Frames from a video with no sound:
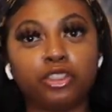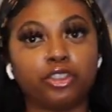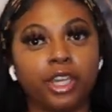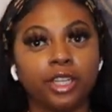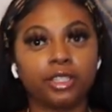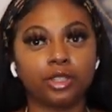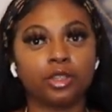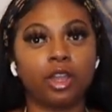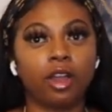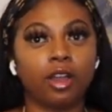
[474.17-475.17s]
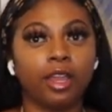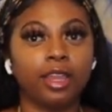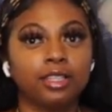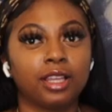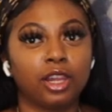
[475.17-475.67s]
dress. So y'all,
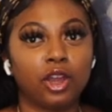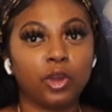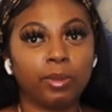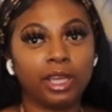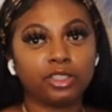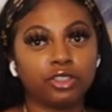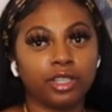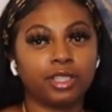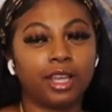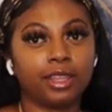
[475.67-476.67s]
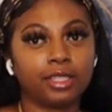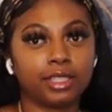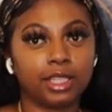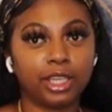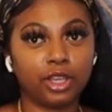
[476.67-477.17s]
it's a long black dress. Got the
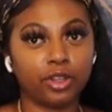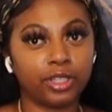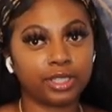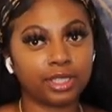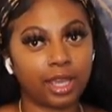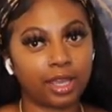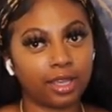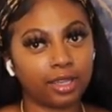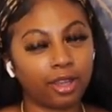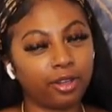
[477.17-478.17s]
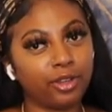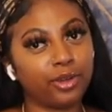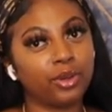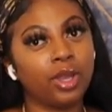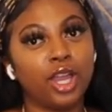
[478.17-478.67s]
slit on the side. Y'all
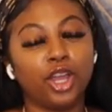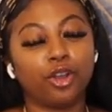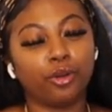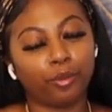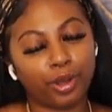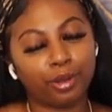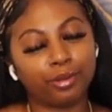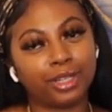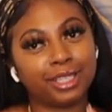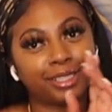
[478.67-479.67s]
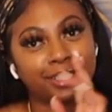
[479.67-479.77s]
know, grown and